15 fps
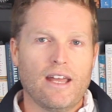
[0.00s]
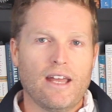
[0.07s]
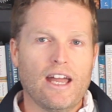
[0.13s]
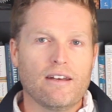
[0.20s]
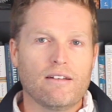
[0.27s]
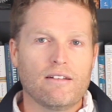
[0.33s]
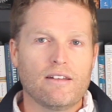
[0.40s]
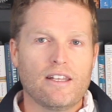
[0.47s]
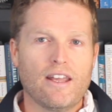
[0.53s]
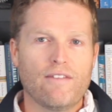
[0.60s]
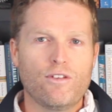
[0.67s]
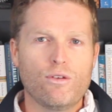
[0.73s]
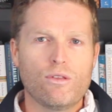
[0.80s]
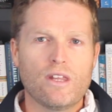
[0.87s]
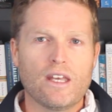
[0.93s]
And
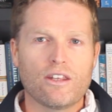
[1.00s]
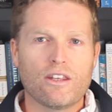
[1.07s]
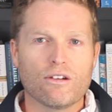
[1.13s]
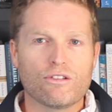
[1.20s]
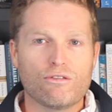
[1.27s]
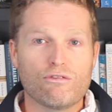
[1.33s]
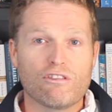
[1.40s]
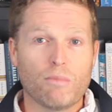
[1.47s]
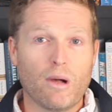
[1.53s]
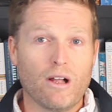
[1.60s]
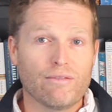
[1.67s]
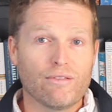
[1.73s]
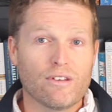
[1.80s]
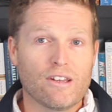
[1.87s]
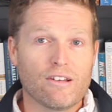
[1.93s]
if you think you're too
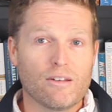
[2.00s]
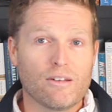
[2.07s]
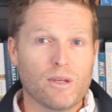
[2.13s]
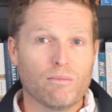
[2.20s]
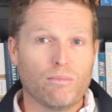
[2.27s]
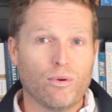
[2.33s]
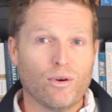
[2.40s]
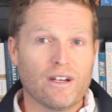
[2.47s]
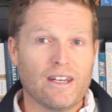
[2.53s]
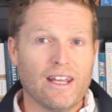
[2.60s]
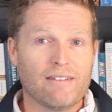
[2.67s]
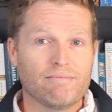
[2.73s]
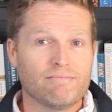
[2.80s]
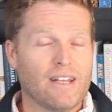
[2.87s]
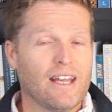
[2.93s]
small for this to be important
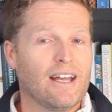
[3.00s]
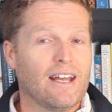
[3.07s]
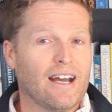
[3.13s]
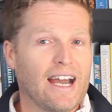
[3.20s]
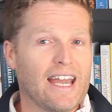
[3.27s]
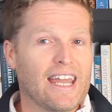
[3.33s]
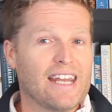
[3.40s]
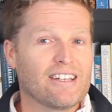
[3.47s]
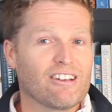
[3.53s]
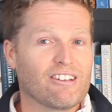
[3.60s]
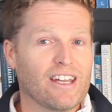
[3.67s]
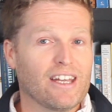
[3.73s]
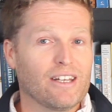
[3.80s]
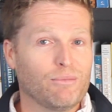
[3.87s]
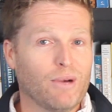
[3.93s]
yet, I hate to
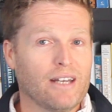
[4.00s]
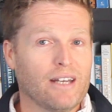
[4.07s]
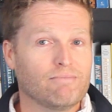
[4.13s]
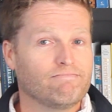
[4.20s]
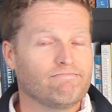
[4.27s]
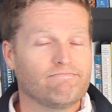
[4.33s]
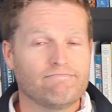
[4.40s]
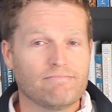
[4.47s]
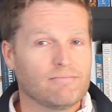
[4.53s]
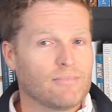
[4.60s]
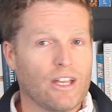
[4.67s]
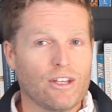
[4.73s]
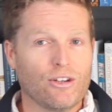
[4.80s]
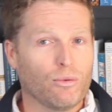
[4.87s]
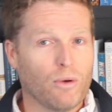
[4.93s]
say it, but
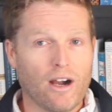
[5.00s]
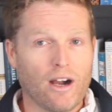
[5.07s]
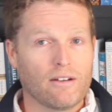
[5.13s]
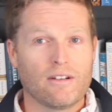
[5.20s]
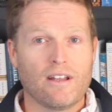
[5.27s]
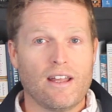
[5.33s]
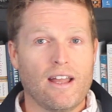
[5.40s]
you're wrong.